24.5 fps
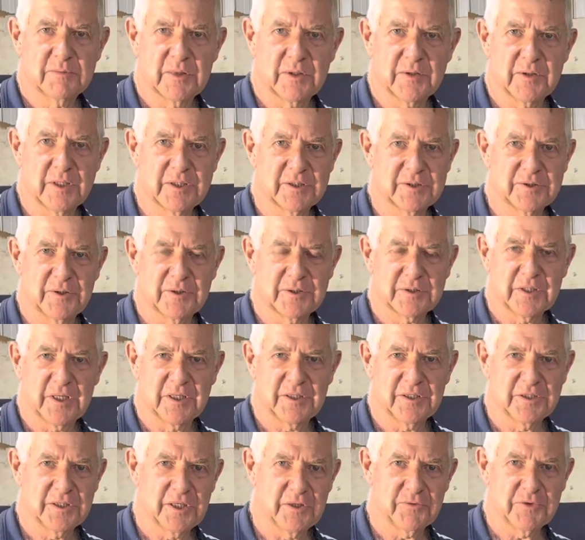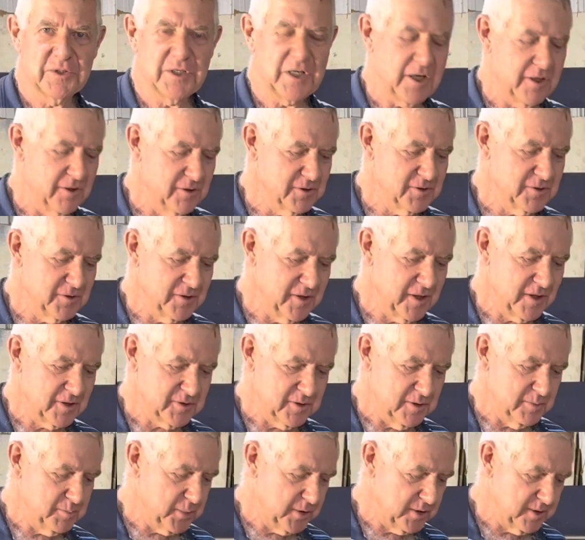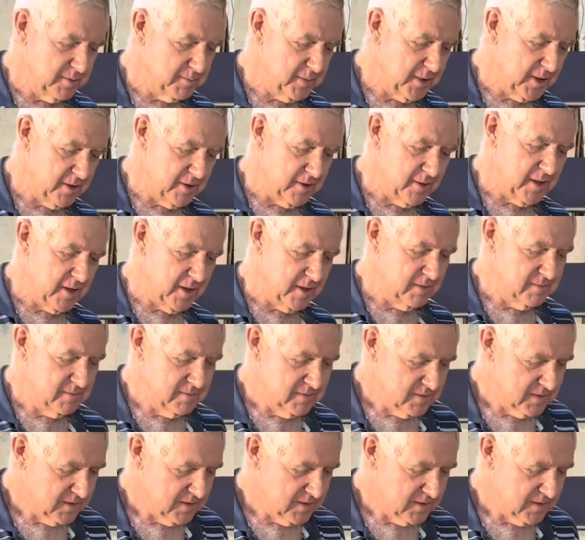Things like that, you never know until you actually pull the motor out